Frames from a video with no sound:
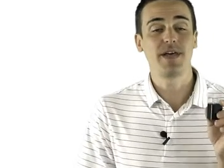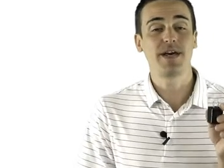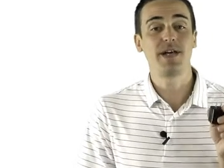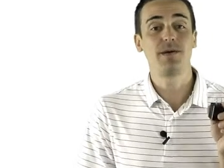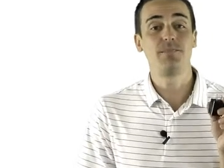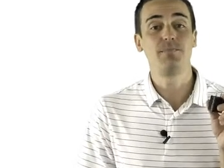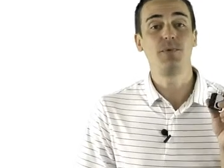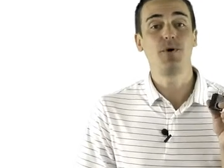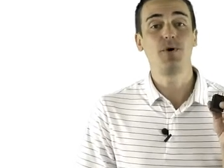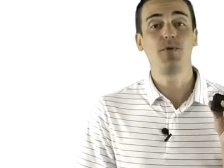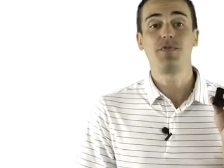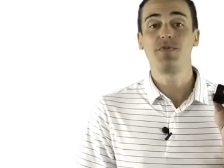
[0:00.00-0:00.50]
that
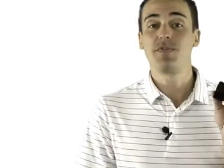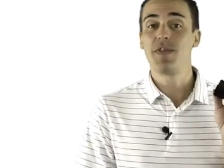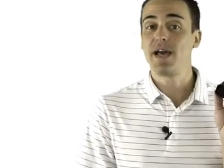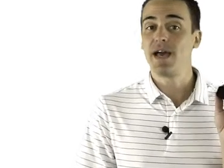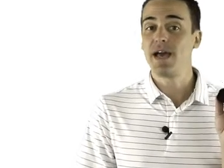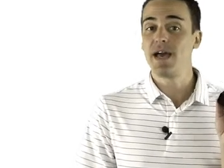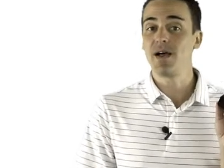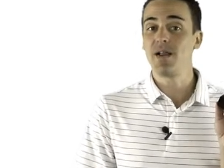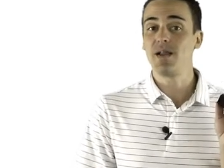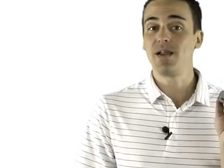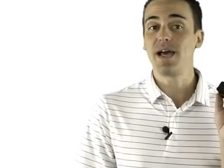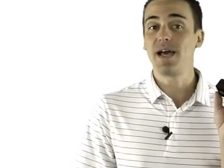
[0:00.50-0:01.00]
in both the
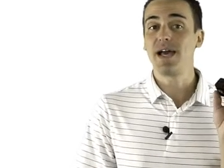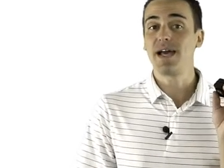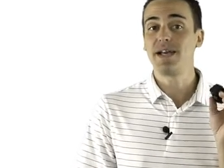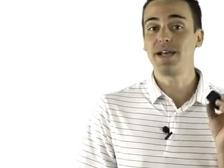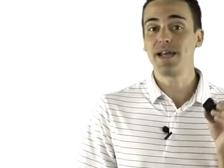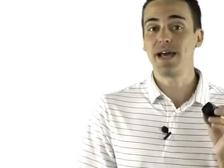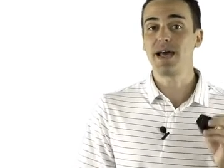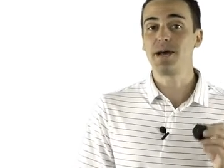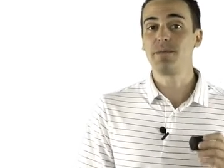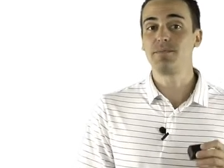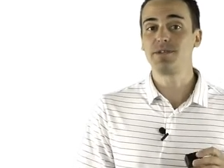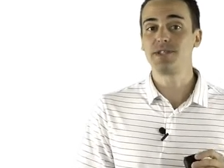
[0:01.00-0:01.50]
L and
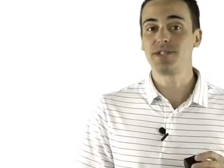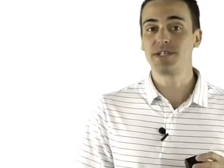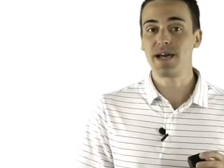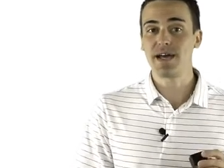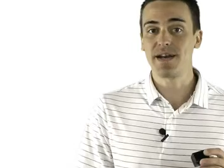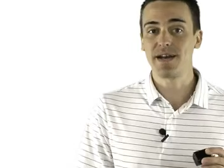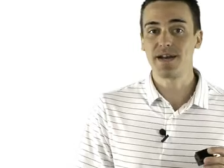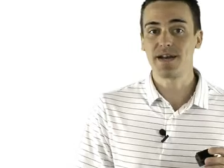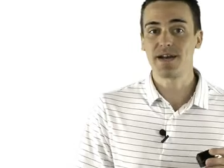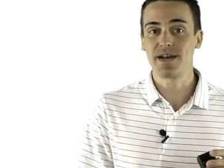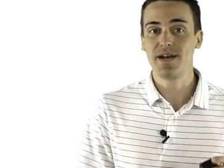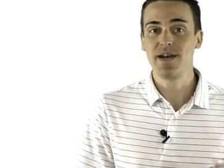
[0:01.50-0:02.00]
M
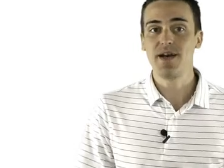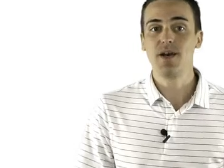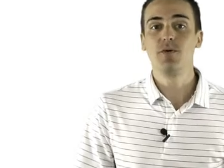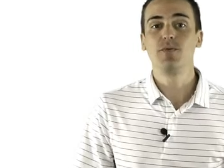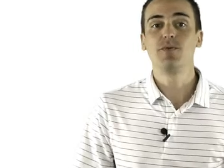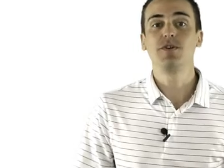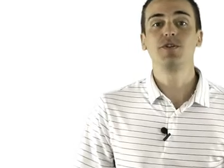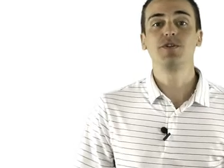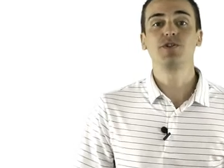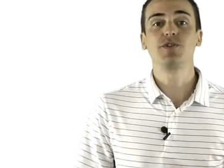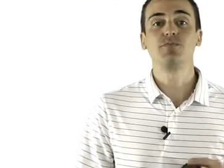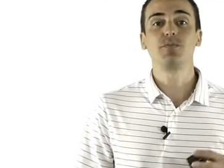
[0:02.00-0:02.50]
setting,
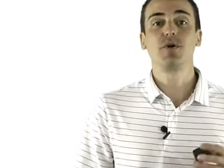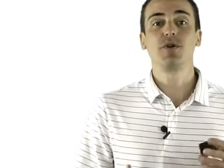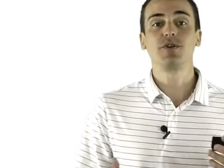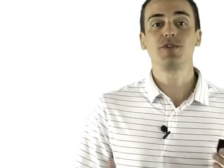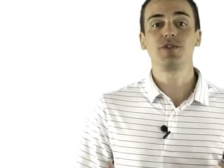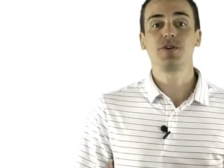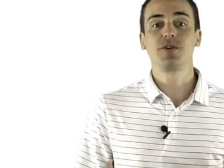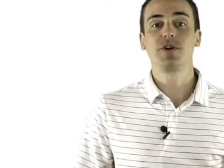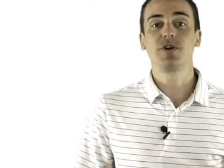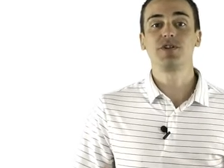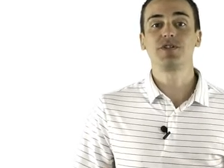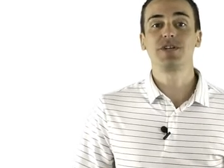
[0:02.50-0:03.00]
when your smart
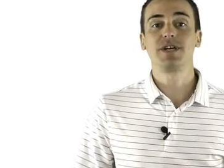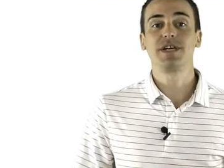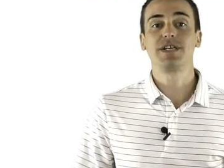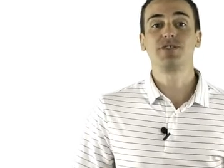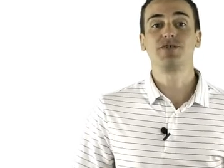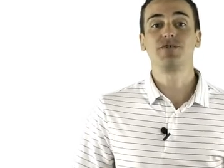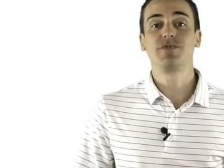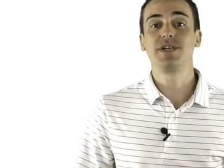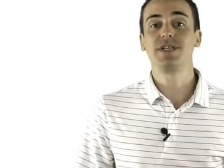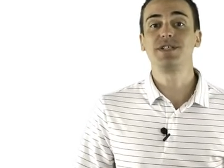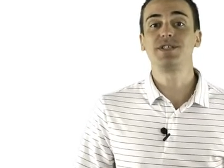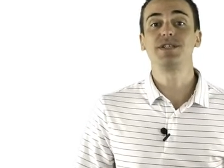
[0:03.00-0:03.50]
charger has
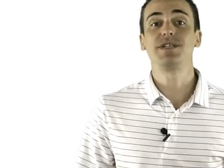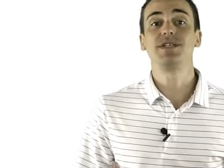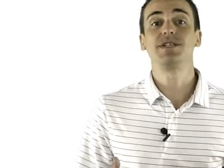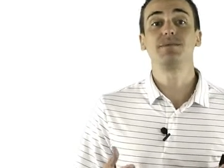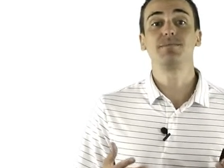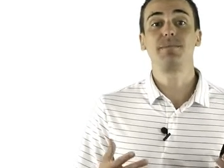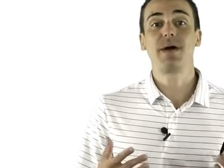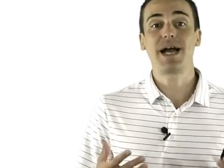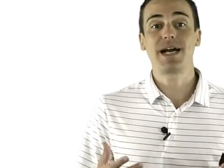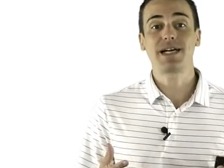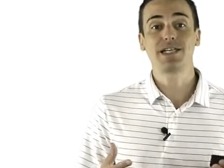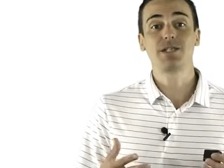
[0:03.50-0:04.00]
reached its
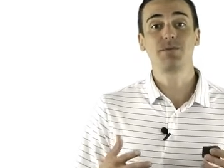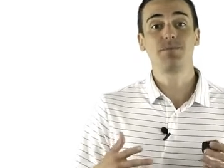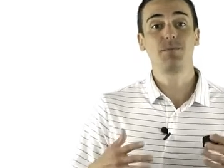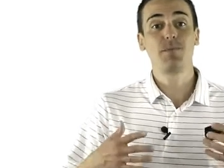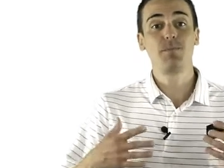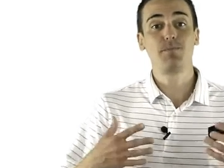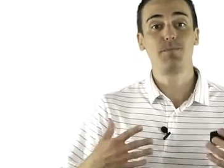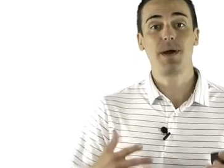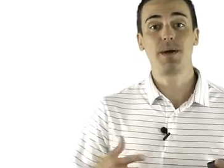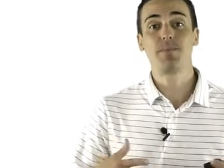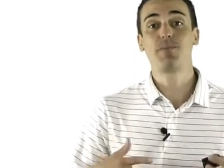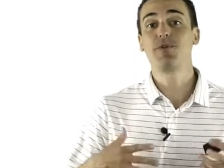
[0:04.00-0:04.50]

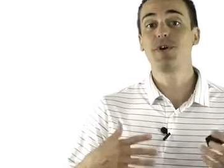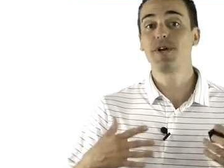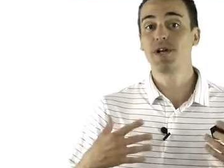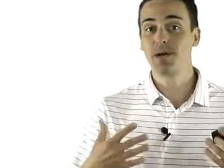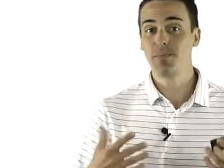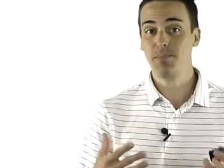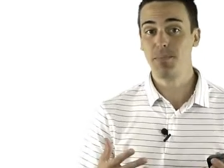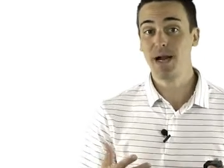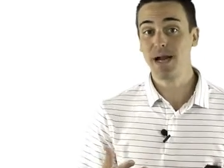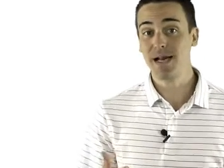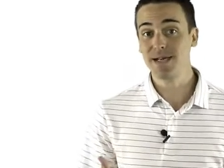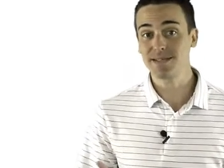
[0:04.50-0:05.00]
maximum memory
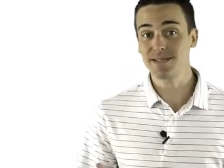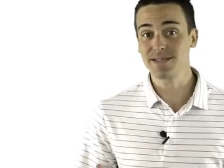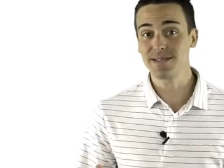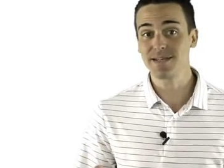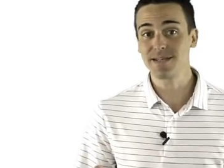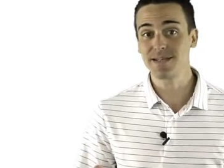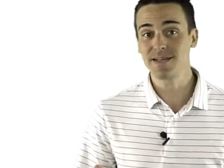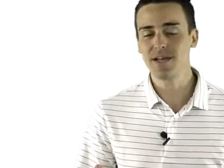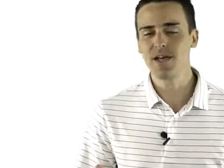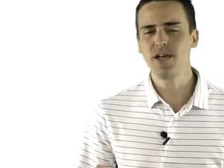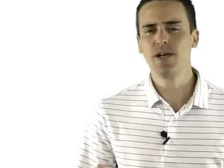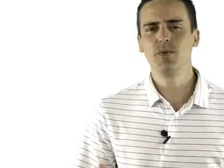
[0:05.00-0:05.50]

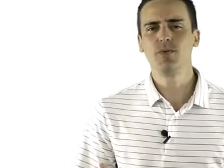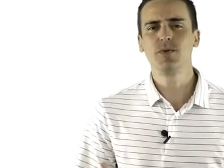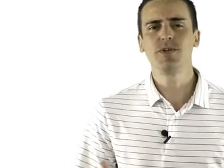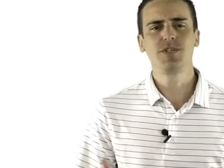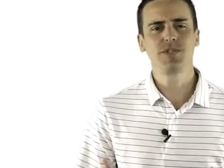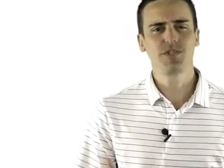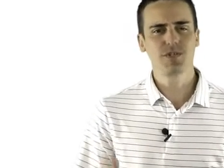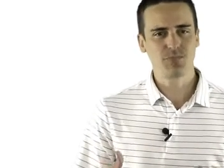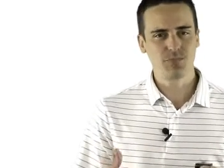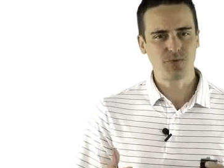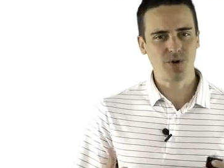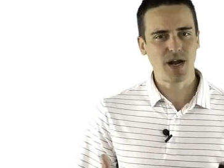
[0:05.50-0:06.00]
capacity, which
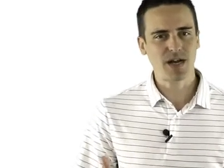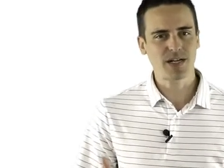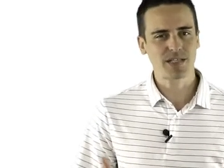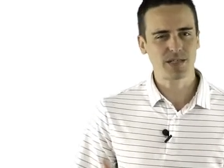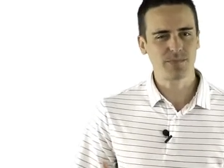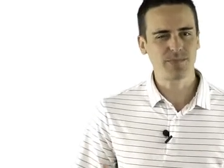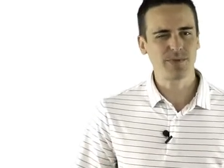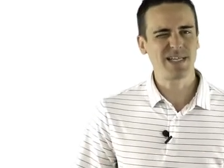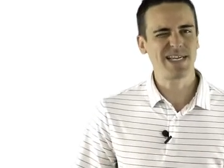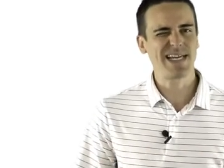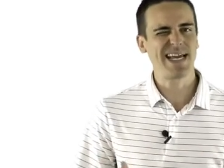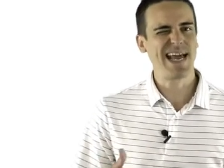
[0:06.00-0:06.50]
is
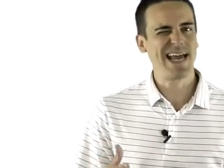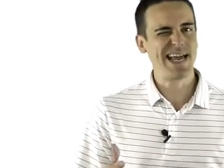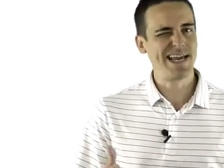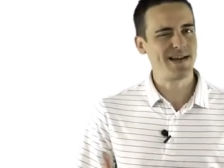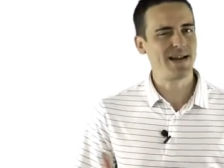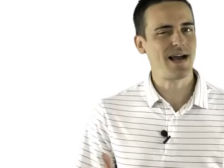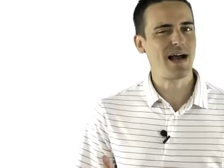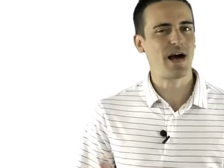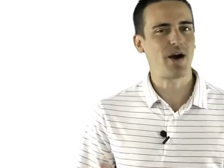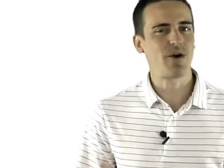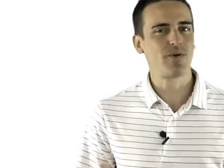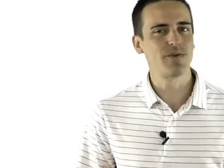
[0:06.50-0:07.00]
approximately
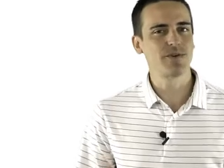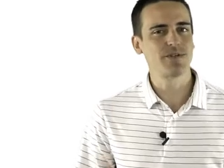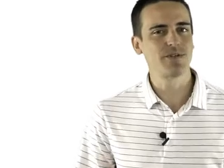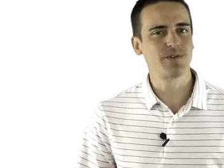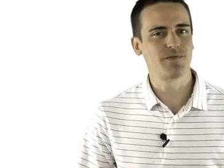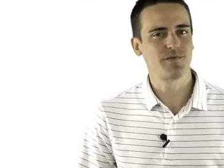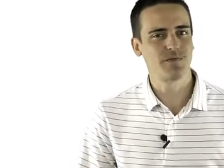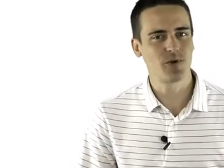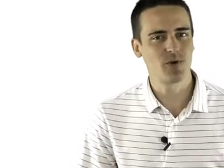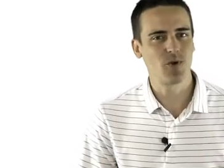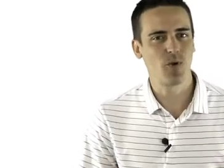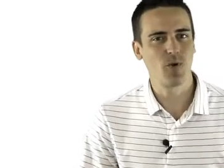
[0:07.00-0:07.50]
8 hours
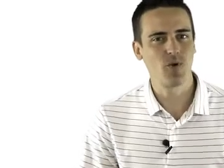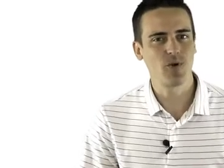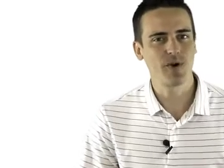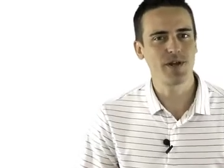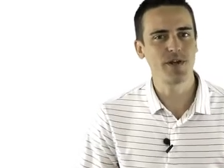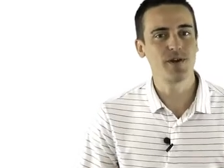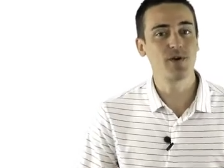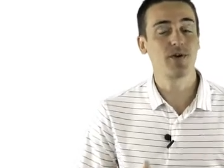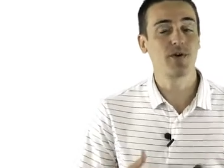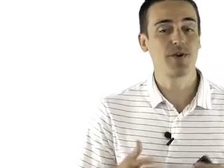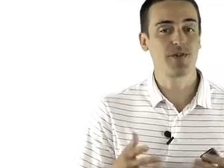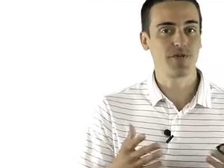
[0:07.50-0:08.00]
of
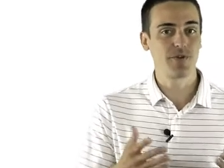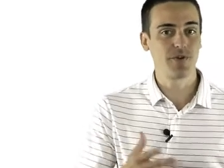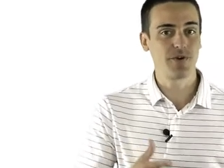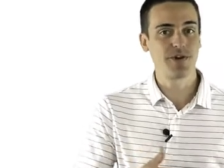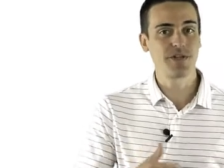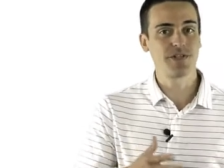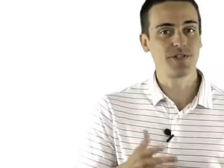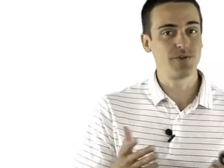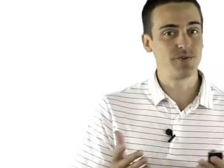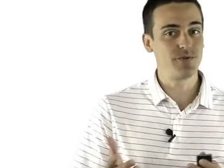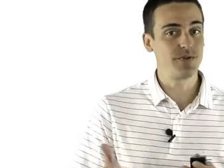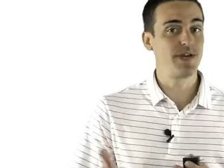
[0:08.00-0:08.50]
recording on a
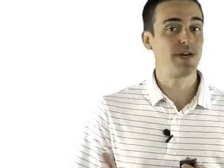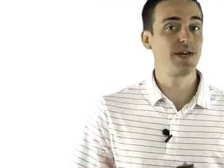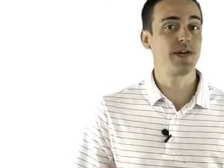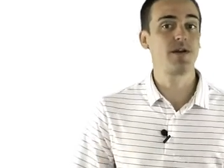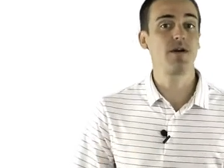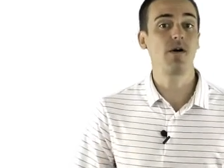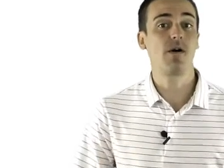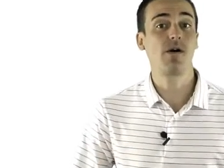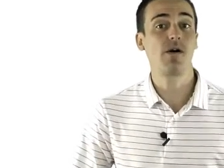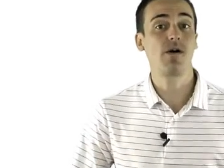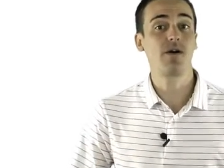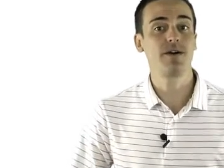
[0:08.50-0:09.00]
32 gig
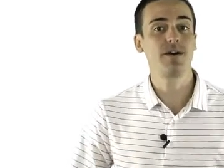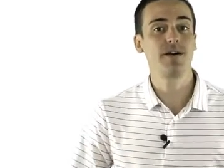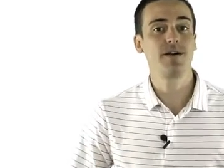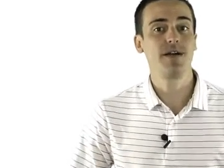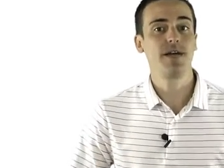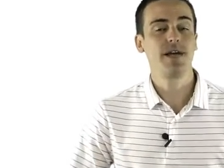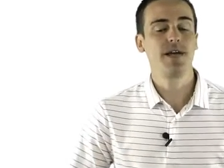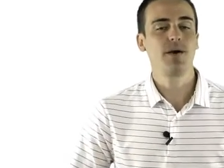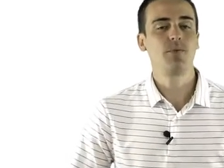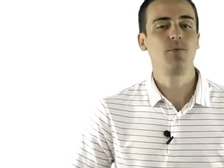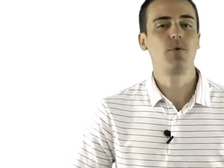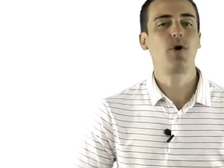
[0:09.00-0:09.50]
card,
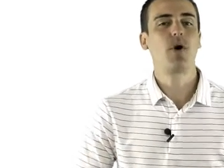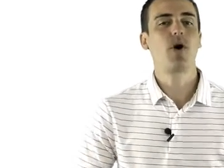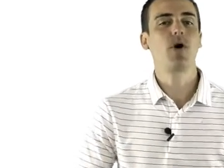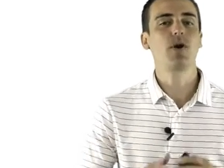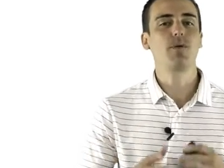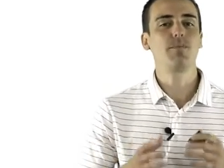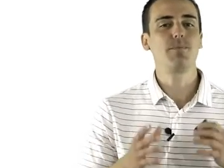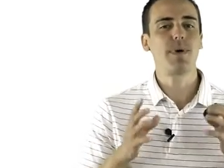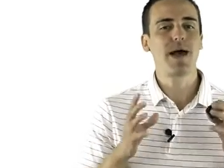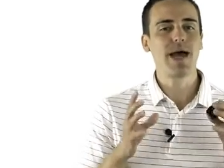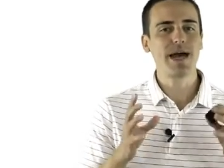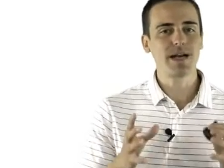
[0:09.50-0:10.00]
it will
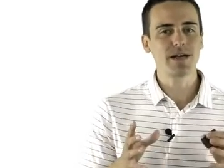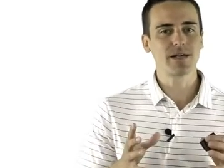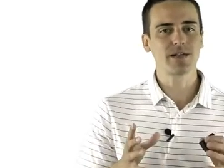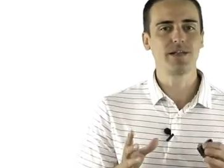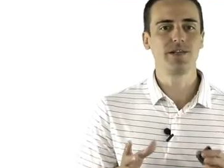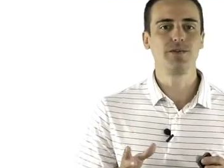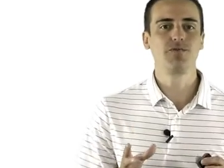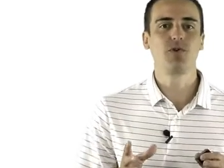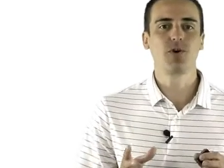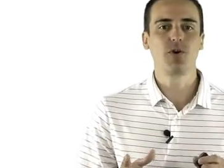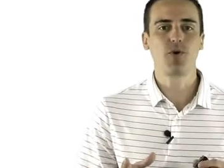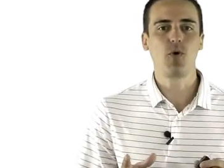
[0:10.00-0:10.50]

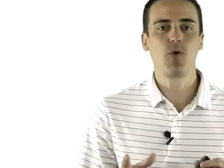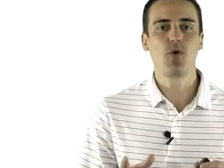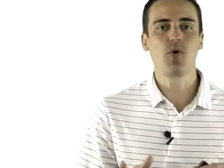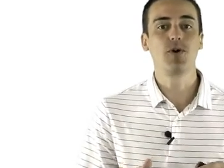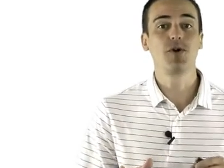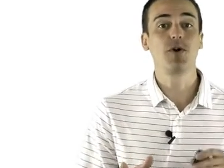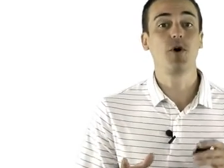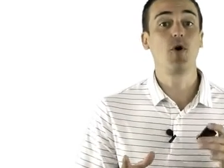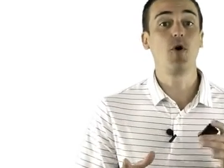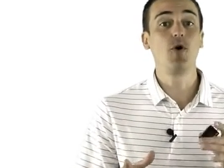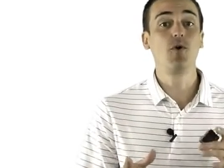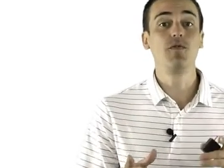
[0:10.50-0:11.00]
automatically
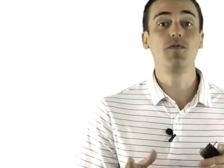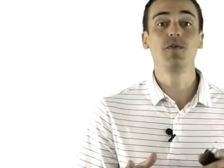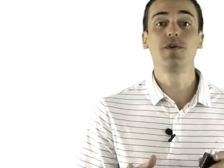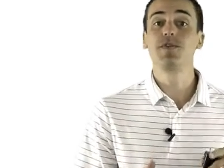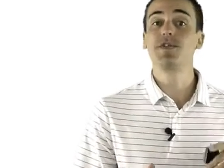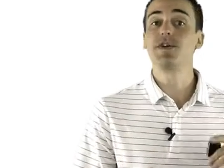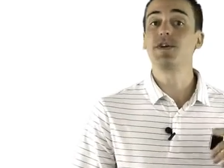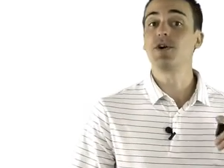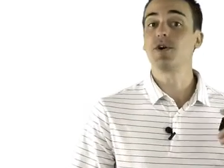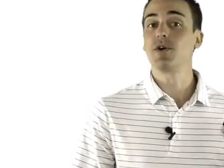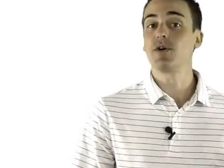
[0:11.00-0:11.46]
record over the